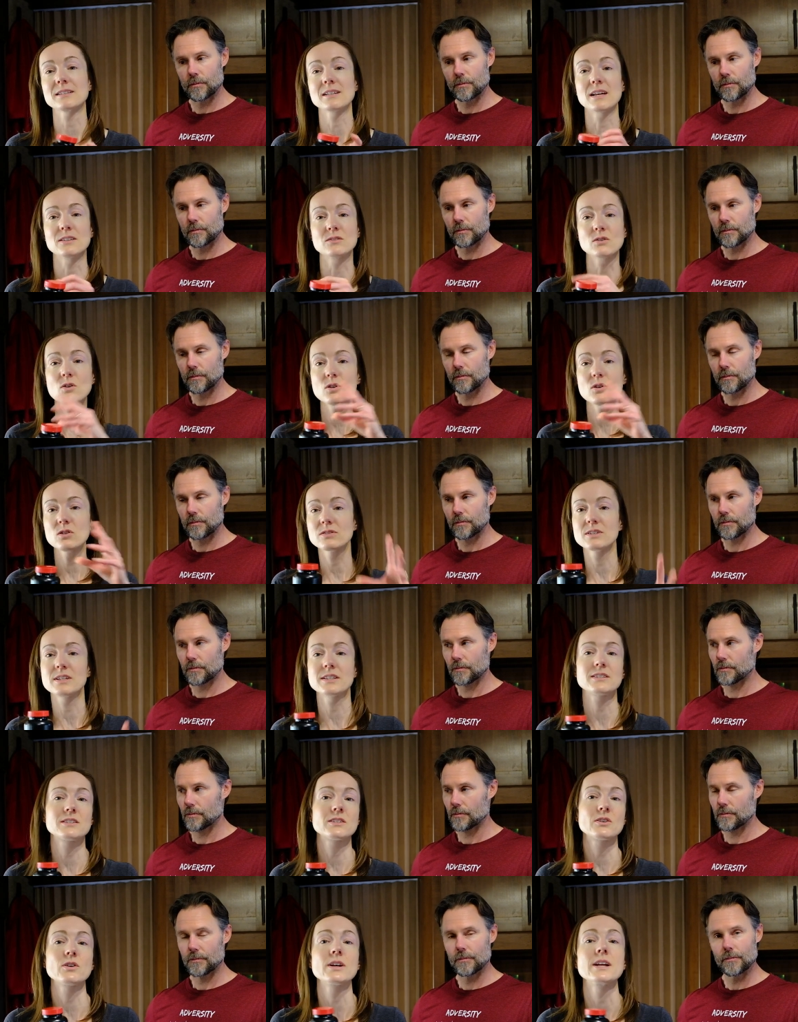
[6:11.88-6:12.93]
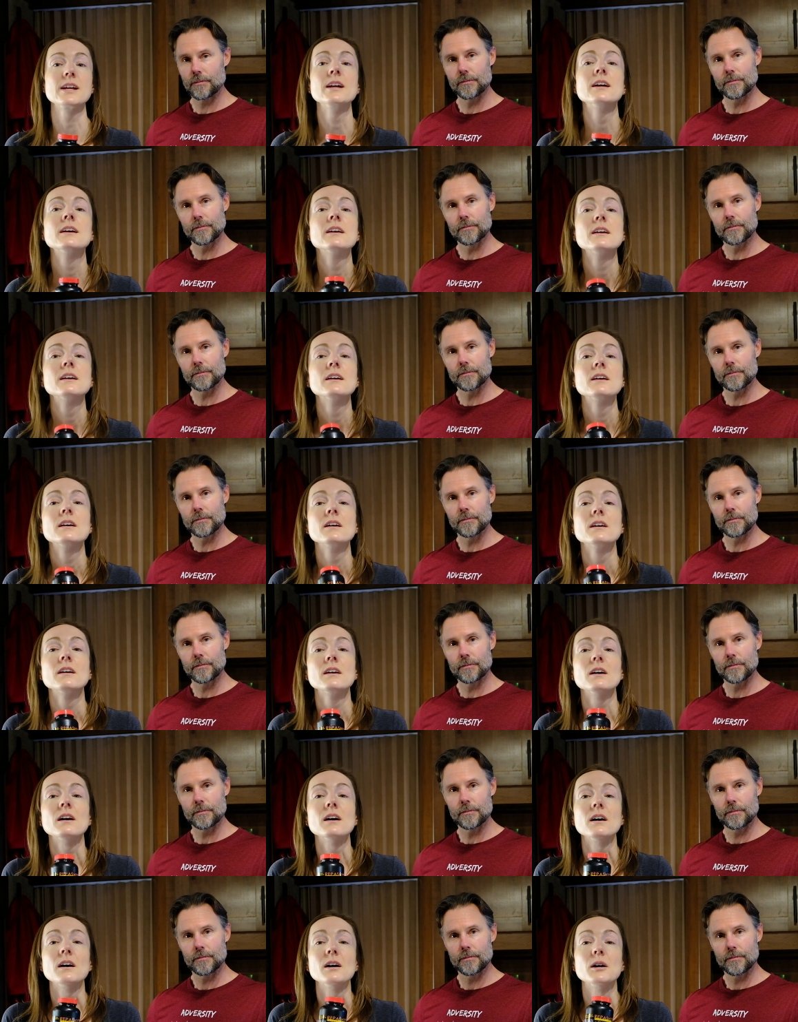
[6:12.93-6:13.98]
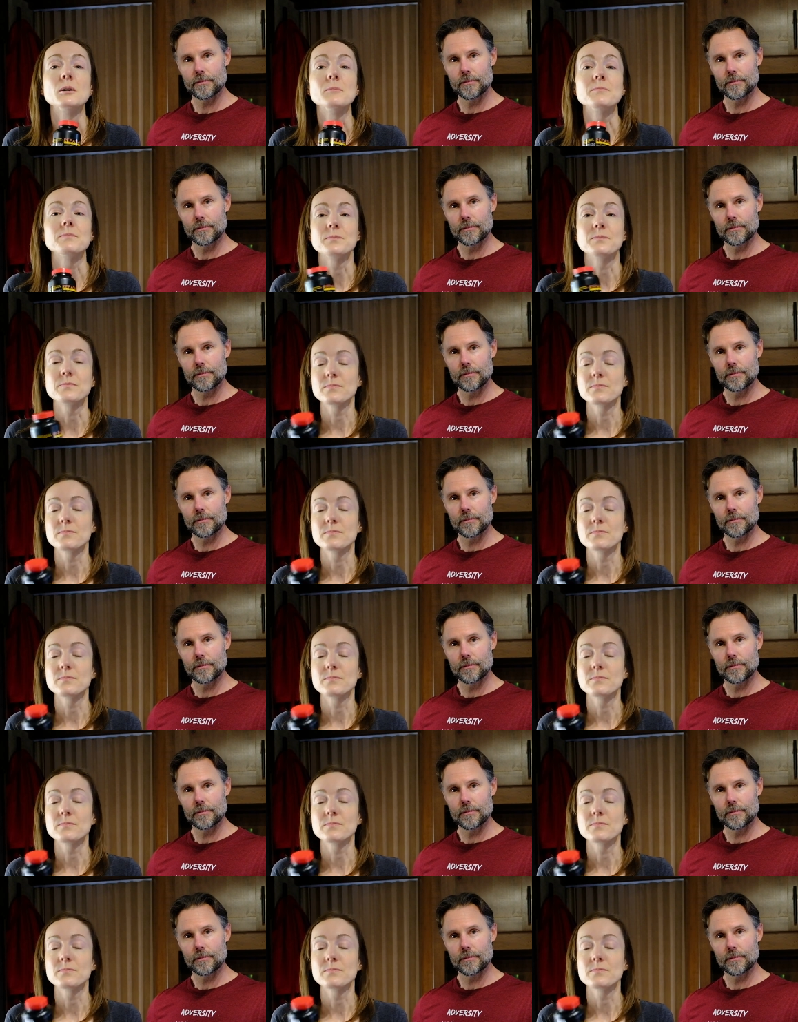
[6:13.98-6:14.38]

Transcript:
Speaker 1: that has all his necessary um,